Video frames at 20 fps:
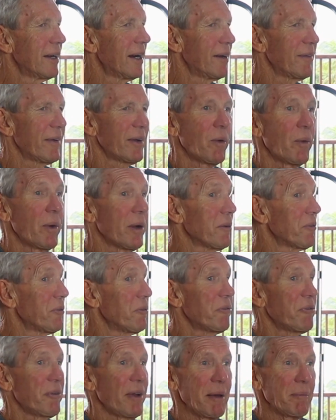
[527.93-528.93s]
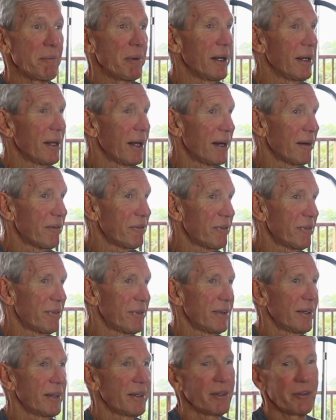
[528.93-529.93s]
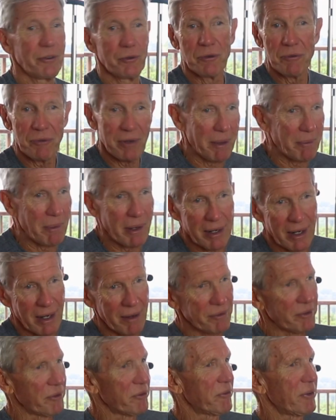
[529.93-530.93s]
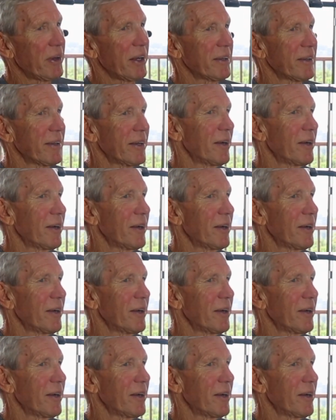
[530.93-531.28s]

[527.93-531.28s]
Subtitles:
I've had a wonderful family life, 2 family lives, in fact.